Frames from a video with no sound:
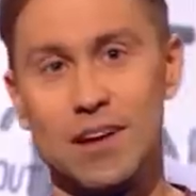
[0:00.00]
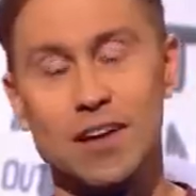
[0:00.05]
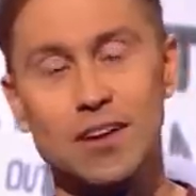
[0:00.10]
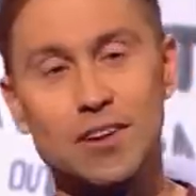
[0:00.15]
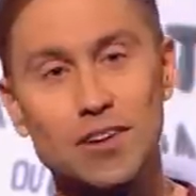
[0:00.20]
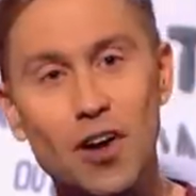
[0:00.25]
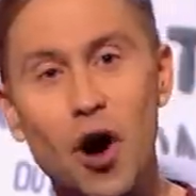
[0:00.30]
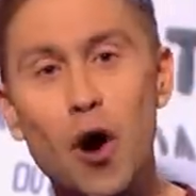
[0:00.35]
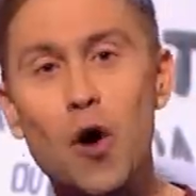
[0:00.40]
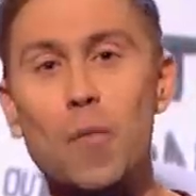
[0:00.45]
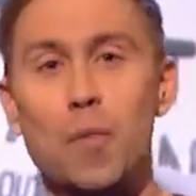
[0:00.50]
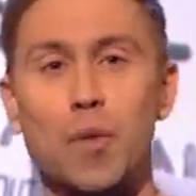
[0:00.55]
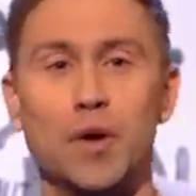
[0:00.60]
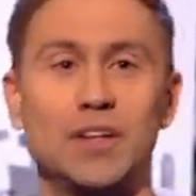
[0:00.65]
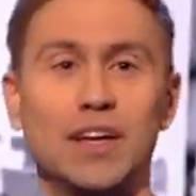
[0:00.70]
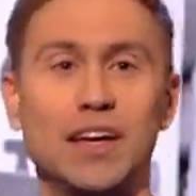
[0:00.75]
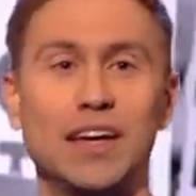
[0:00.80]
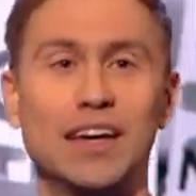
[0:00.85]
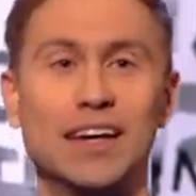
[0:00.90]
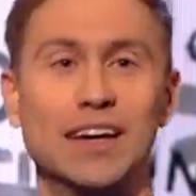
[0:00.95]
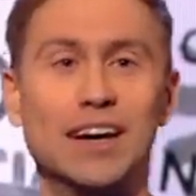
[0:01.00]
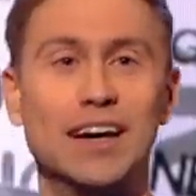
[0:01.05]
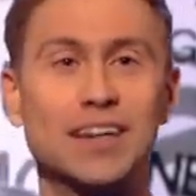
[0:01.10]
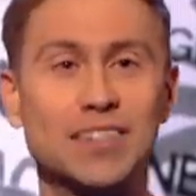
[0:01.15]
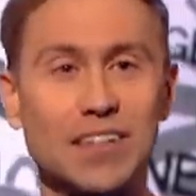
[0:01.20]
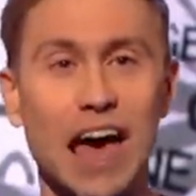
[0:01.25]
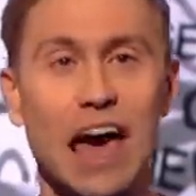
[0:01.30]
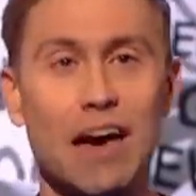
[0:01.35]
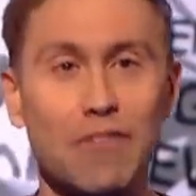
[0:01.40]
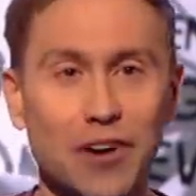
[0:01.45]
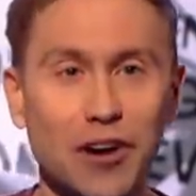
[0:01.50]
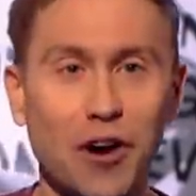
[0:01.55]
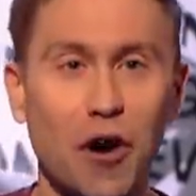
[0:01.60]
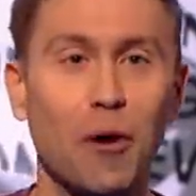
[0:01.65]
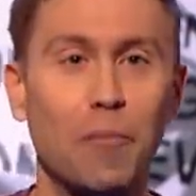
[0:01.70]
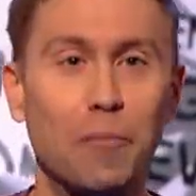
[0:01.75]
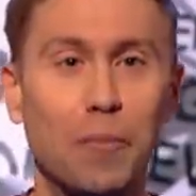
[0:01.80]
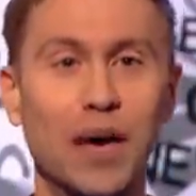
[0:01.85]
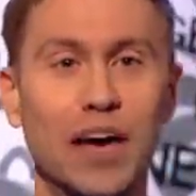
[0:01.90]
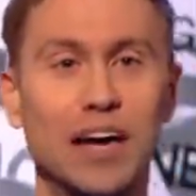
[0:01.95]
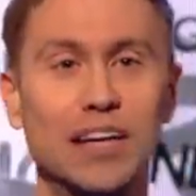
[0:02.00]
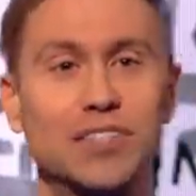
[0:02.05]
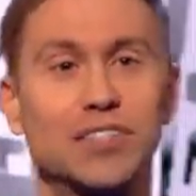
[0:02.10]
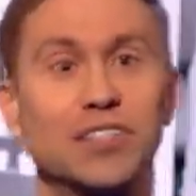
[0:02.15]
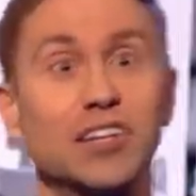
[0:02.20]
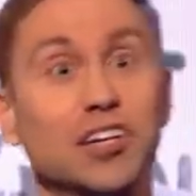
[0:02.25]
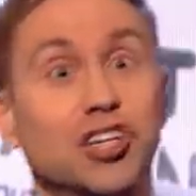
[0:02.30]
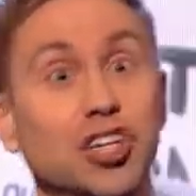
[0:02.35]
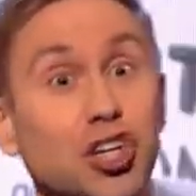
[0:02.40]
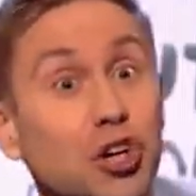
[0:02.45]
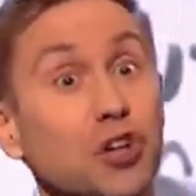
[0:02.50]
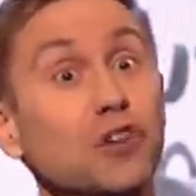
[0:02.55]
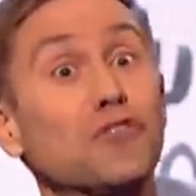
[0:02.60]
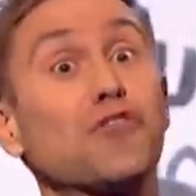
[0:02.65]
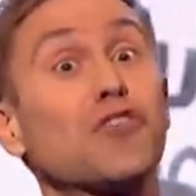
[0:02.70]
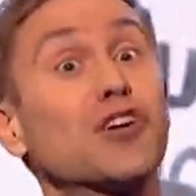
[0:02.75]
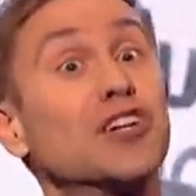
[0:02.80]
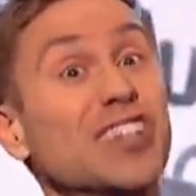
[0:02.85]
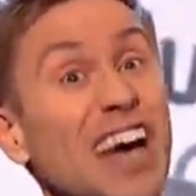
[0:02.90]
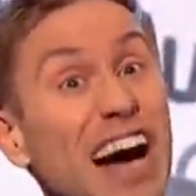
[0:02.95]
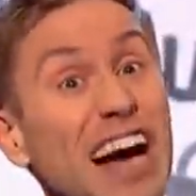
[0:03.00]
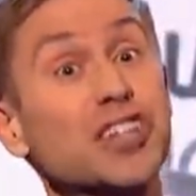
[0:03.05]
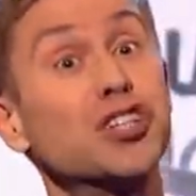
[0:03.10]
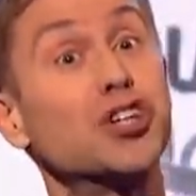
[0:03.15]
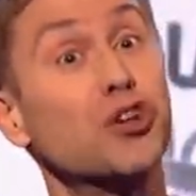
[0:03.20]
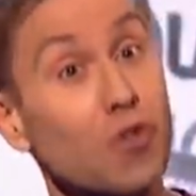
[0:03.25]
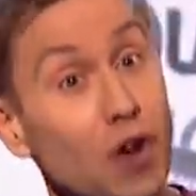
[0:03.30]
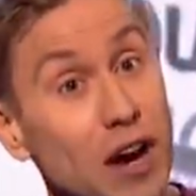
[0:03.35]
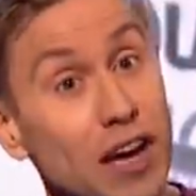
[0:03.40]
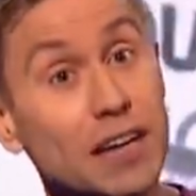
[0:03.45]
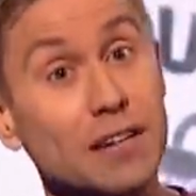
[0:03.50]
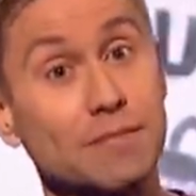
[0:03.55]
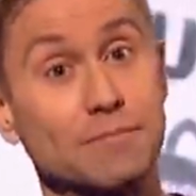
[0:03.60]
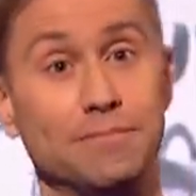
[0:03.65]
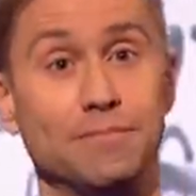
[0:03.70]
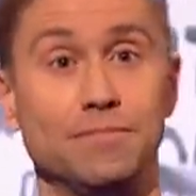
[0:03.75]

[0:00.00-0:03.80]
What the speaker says: Nobody has ever got pissed and queued for a tangerine.